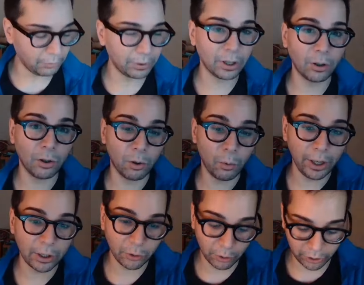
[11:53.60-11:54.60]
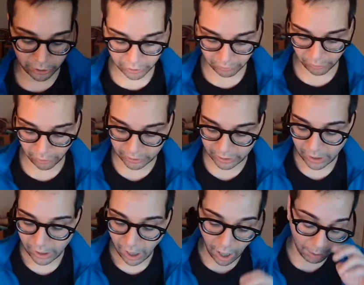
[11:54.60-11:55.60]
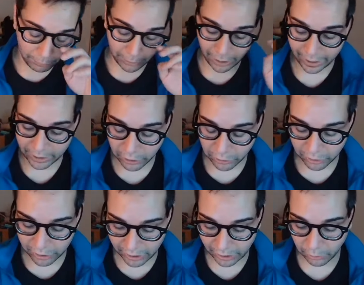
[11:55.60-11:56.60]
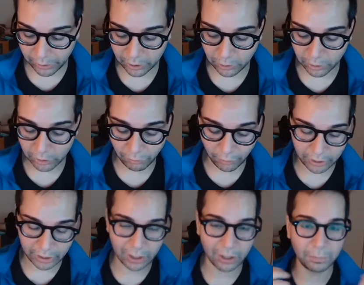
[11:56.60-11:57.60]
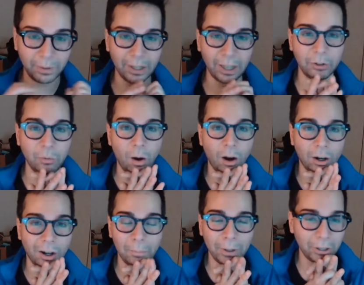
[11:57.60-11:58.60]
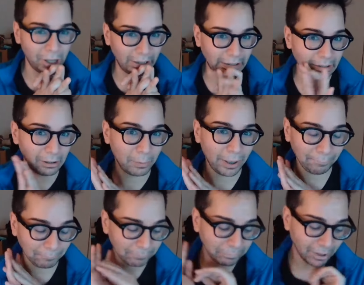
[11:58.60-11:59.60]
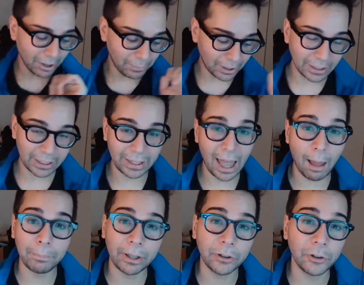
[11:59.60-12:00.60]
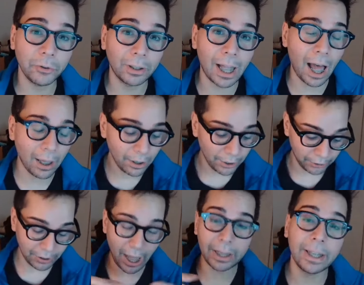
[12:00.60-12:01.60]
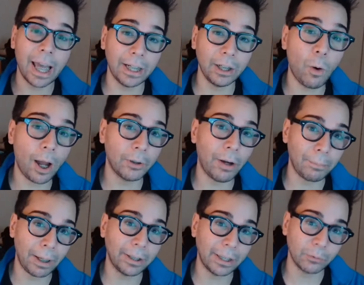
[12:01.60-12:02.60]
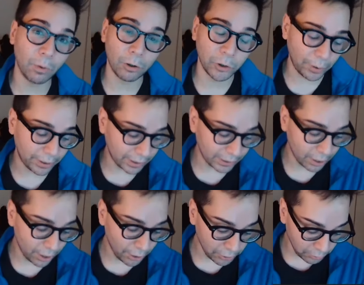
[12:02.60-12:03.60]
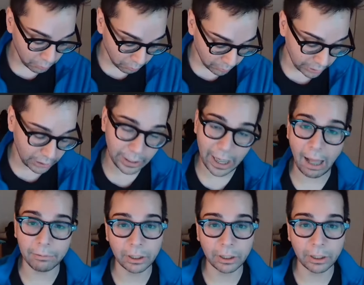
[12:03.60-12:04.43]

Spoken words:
with the Queen of Swords in its reverse. It's interesting. The Queen of Swords reverse tells me that you are a bit jaded a little bit because this is happening to you a lot. You're not getting, why do I make these wrong choices? You really have